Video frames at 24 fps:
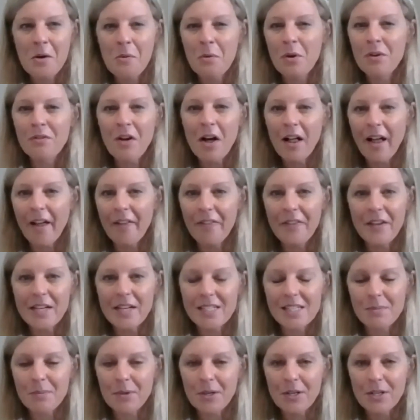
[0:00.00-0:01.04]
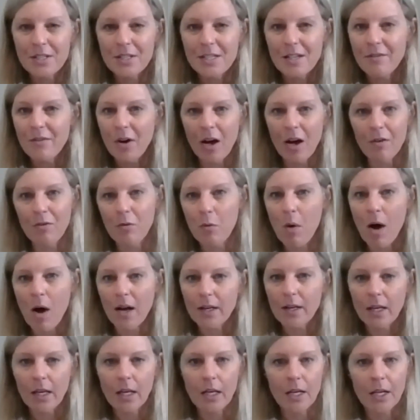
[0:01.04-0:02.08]
We've all had the experience of
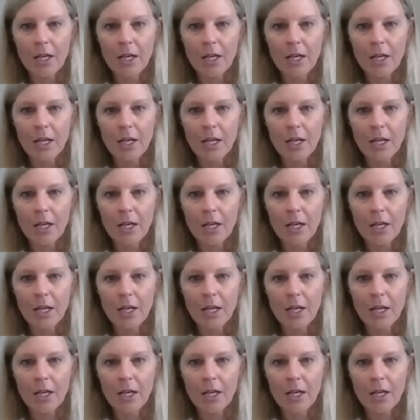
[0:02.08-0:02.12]
walking